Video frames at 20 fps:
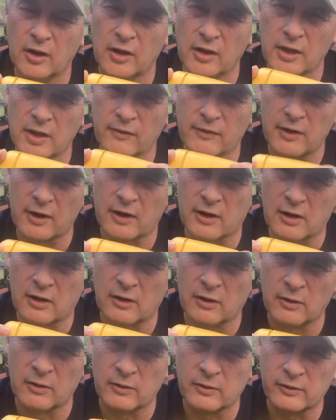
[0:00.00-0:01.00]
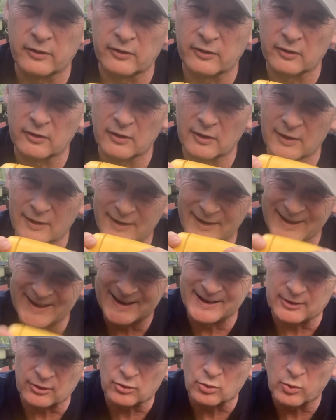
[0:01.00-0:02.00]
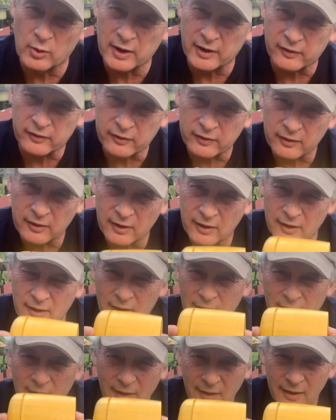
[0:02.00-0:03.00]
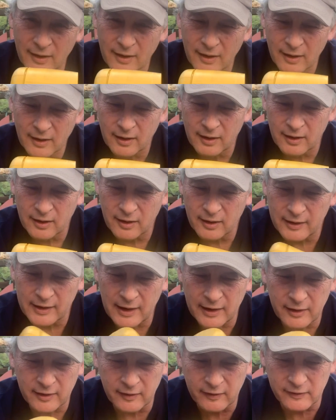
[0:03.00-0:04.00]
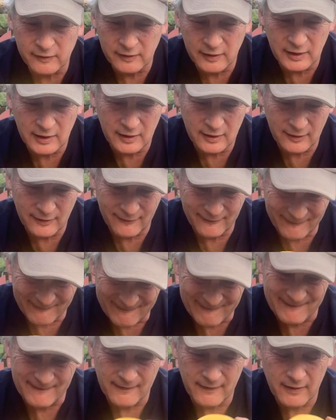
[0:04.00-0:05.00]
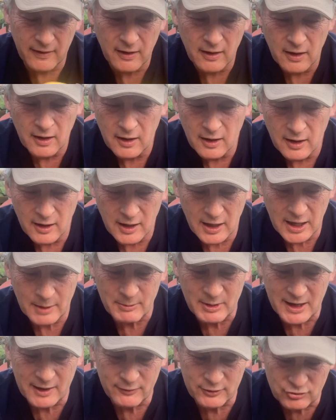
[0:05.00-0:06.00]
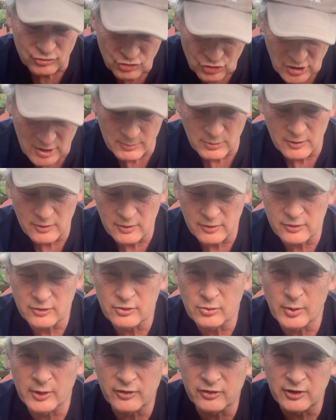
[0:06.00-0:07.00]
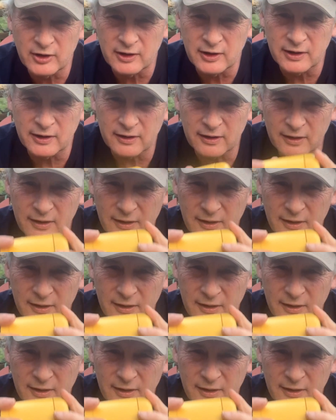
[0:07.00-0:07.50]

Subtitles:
you've got to close and twist. Now you can see I'm having trouble twisting it,